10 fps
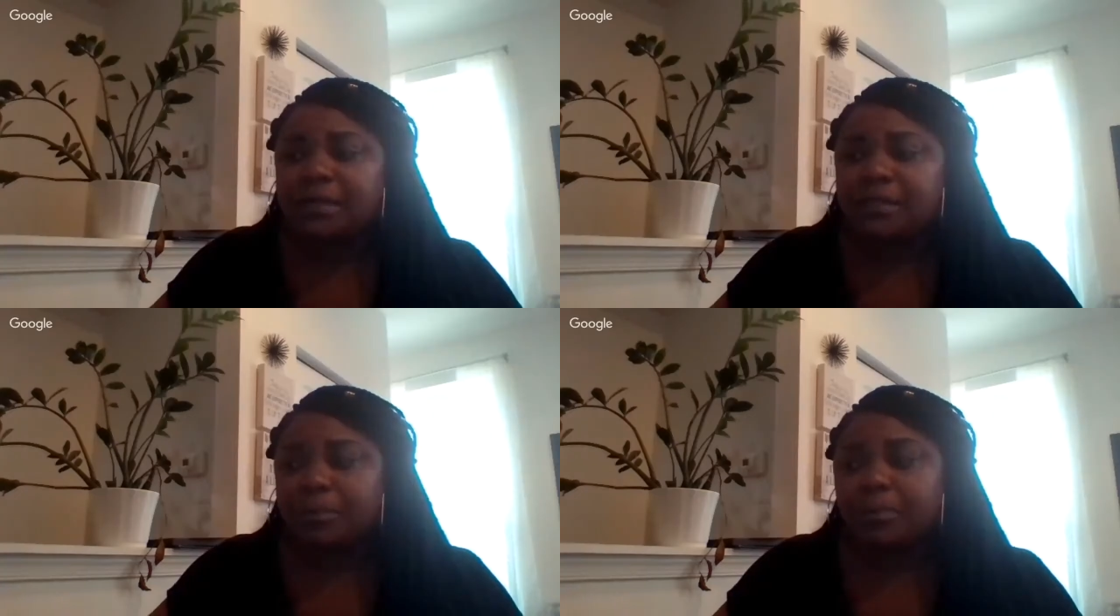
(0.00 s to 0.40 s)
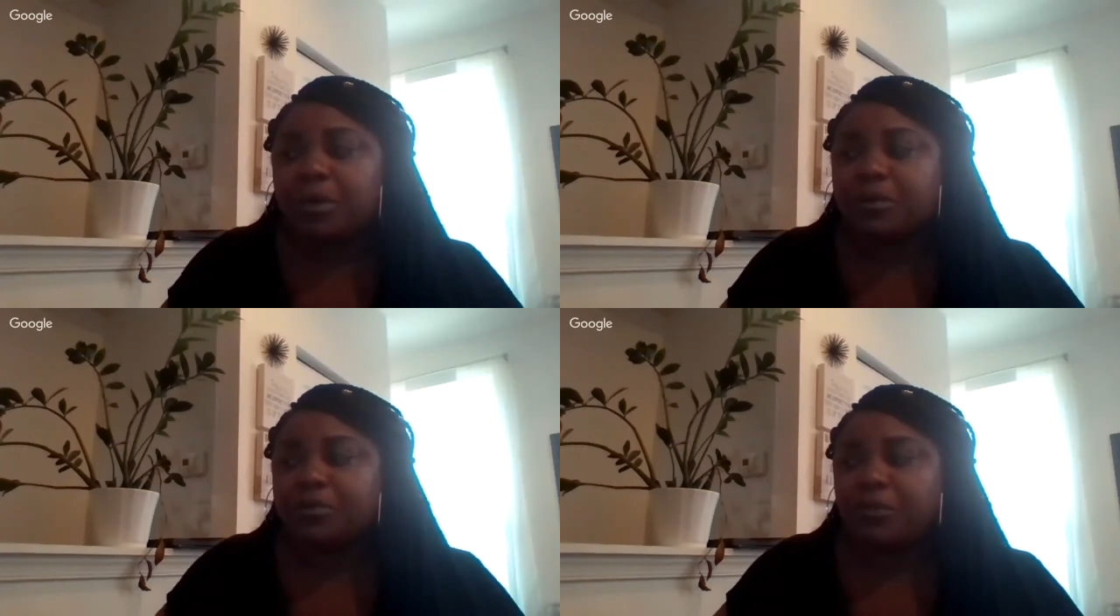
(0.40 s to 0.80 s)

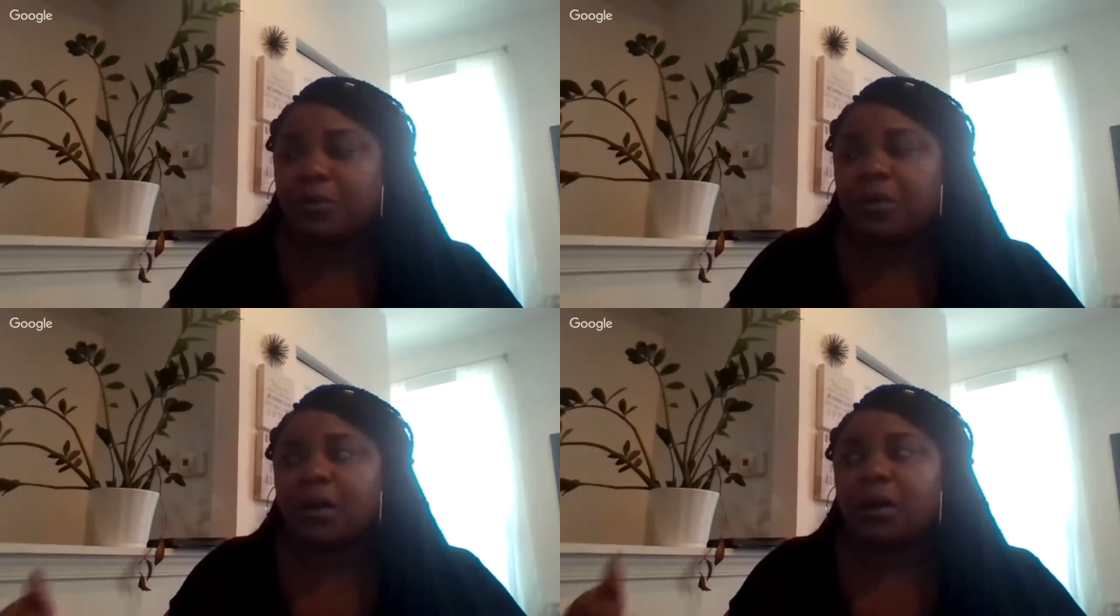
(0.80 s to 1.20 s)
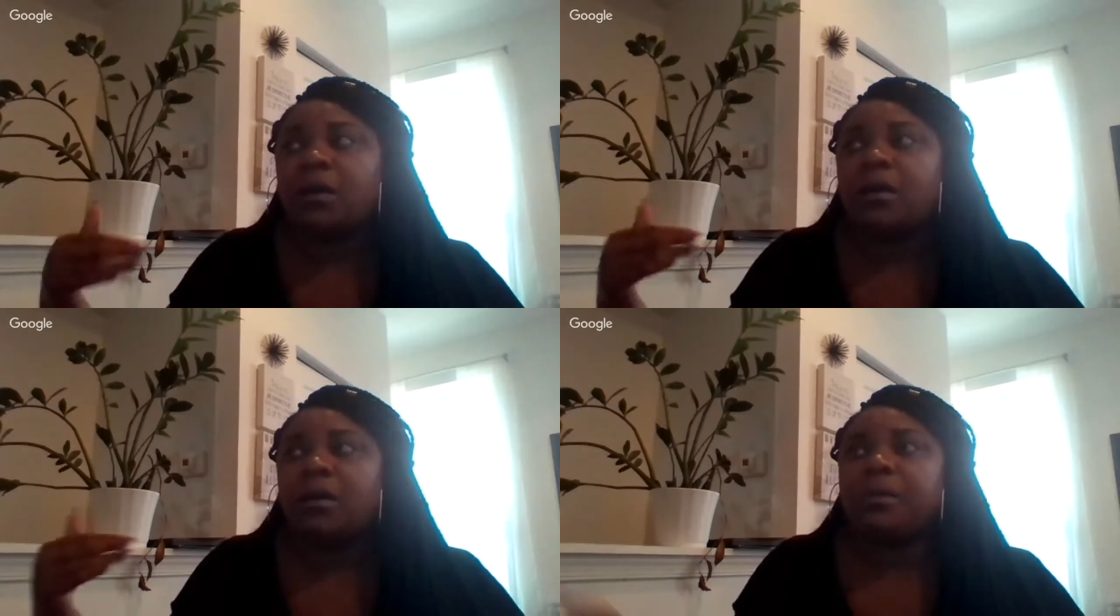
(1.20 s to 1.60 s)
it's important
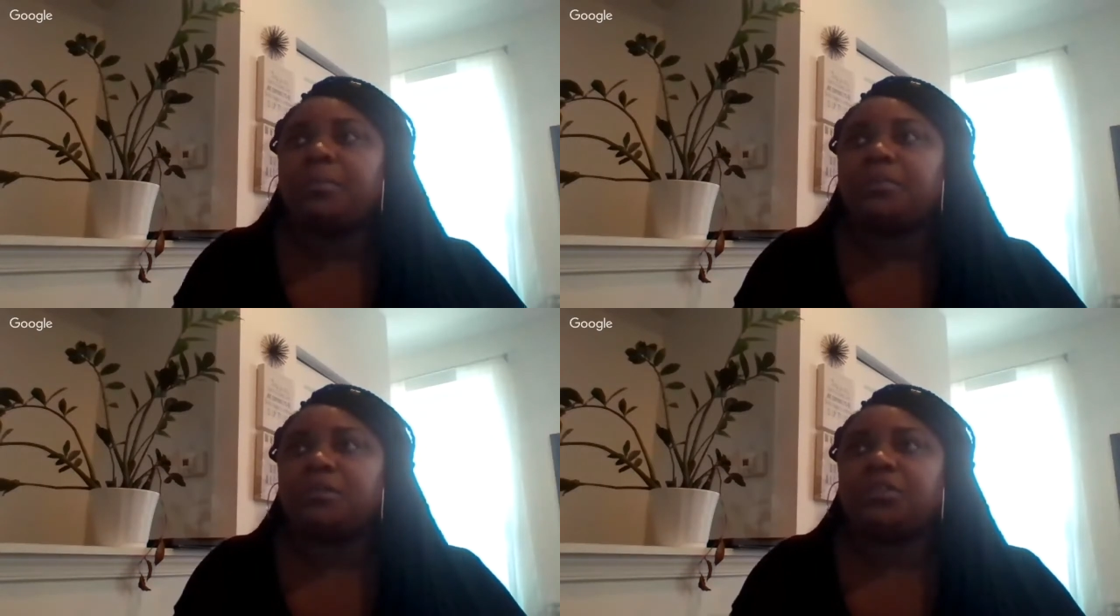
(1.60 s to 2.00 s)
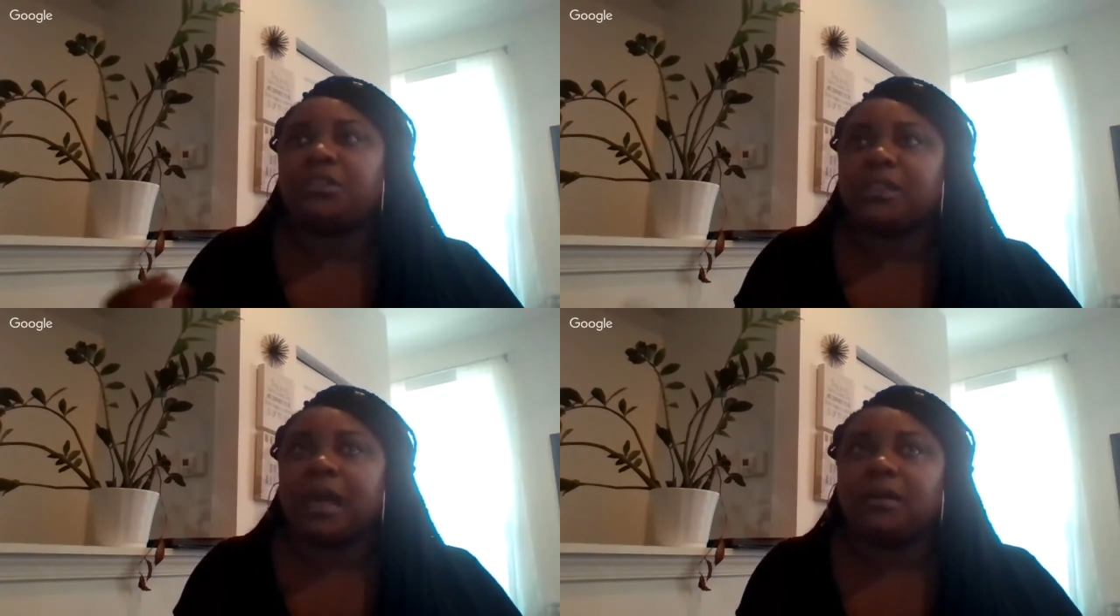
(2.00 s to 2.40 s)
for
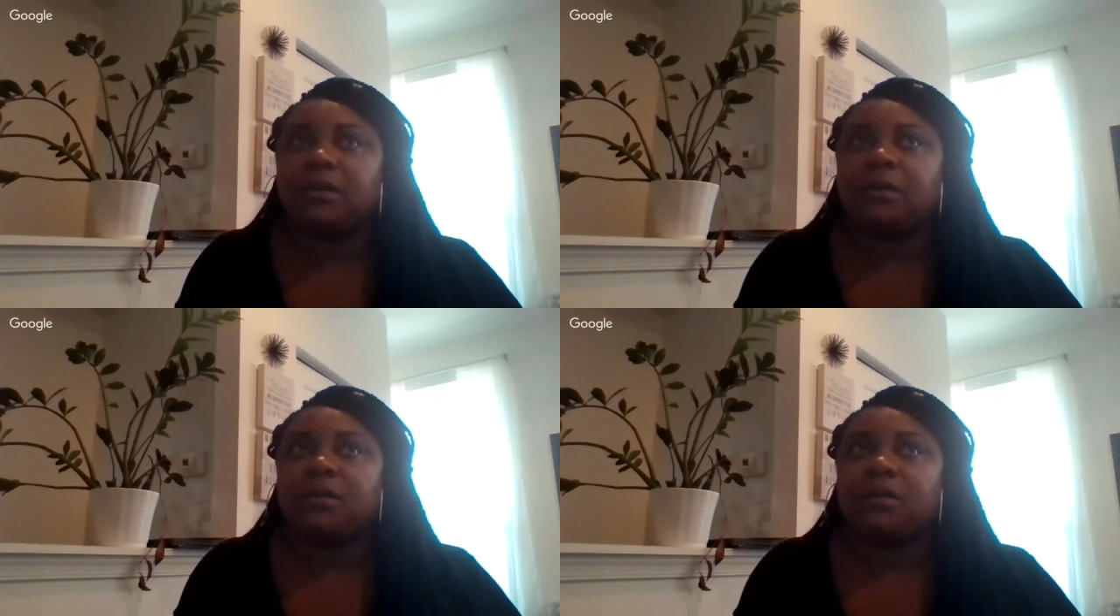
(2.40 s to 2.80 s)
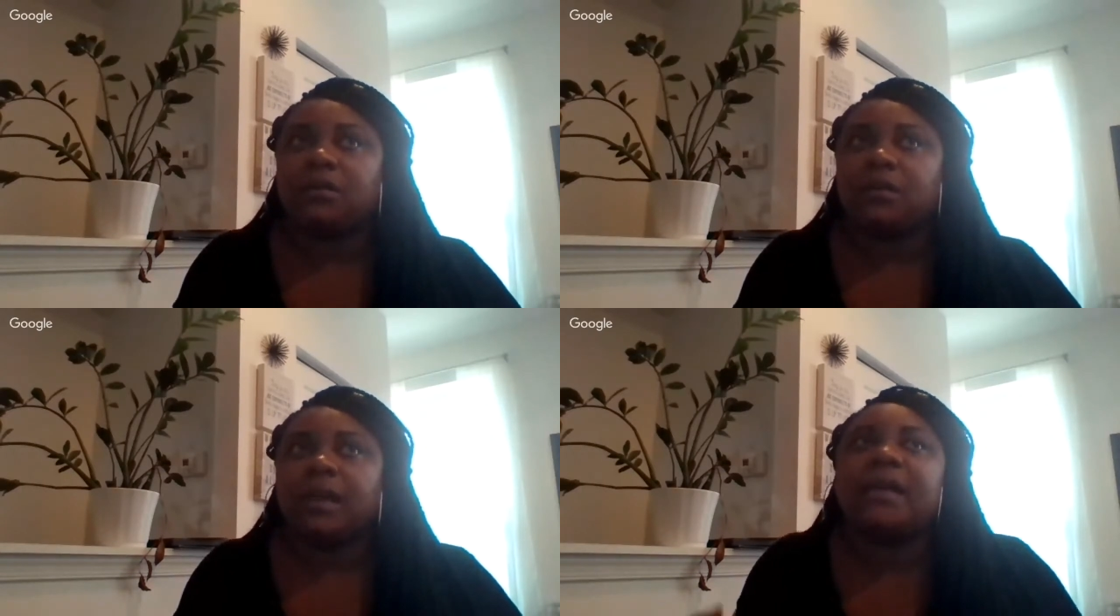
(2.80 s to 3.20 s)
people to just kind
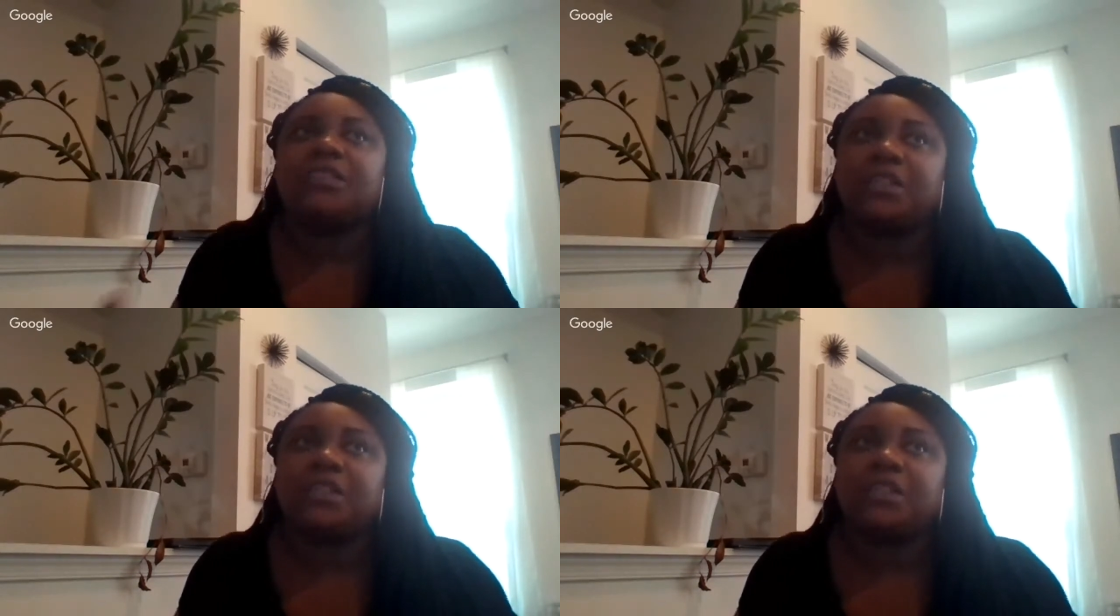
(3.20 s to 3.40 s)
of